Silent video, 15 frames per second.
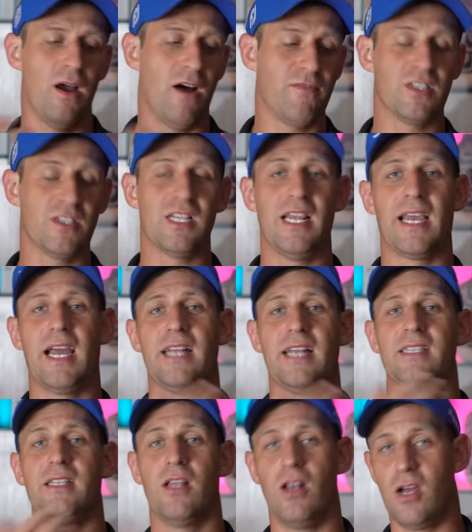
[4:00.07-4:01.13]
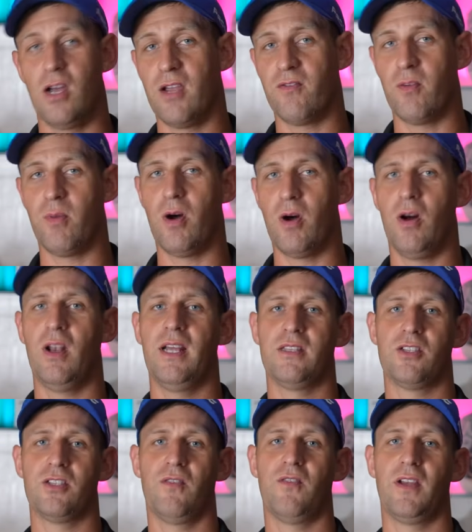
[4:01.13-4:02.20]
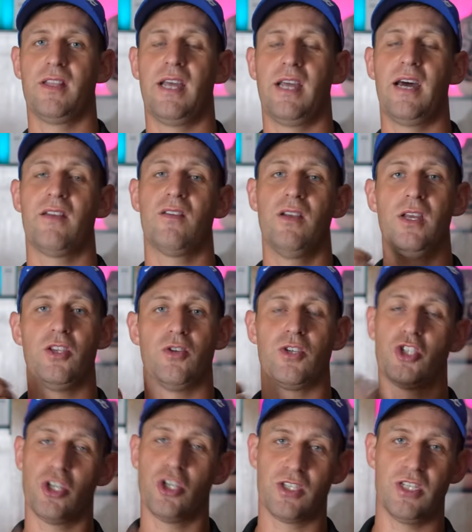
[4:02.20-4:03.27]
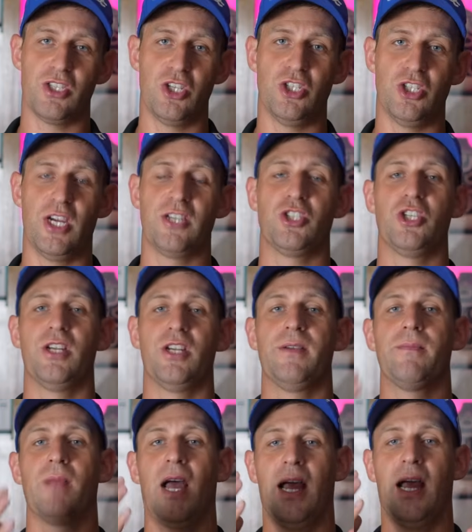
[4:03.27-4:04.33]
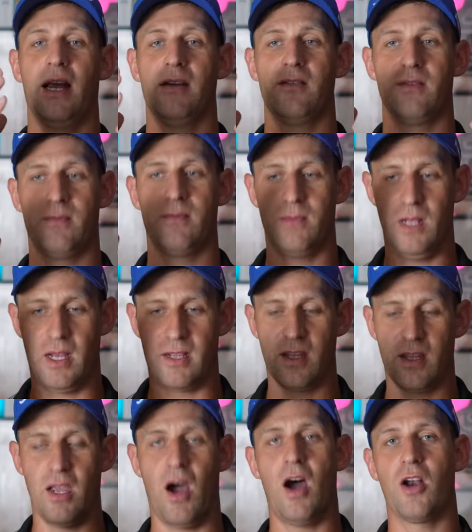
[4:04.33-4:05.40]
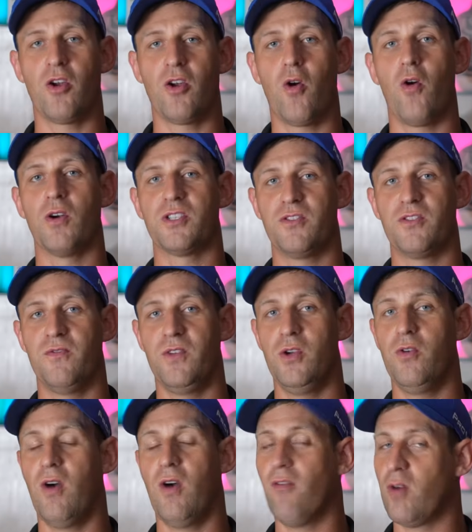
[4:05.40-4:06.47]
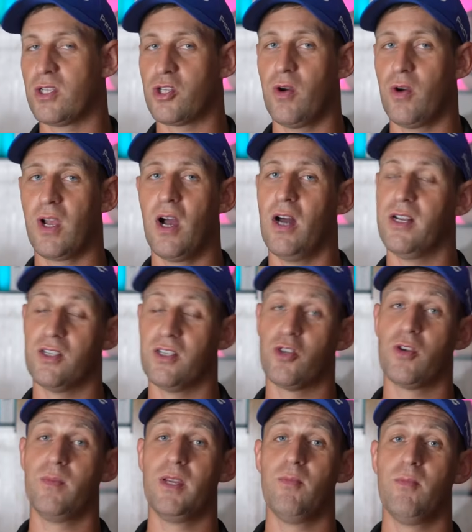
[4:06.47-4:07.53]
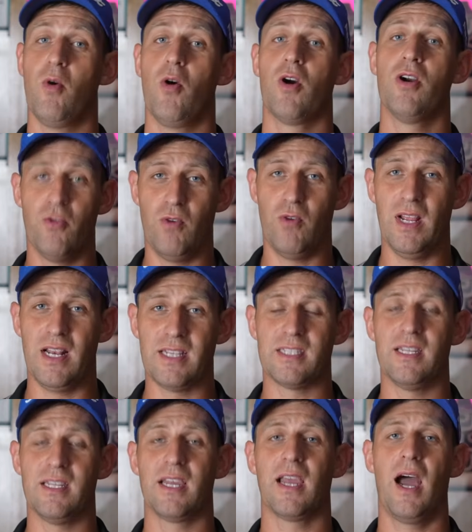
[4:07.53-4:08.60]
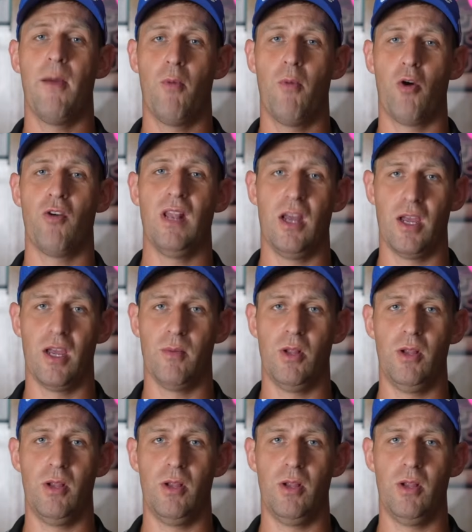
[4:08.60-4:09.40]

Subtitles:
Obviously it can't see the lie of the ball and stuff like that, so it's just a suggestion, and like the on-course view of what's going on is going to be more realistic and more reliable.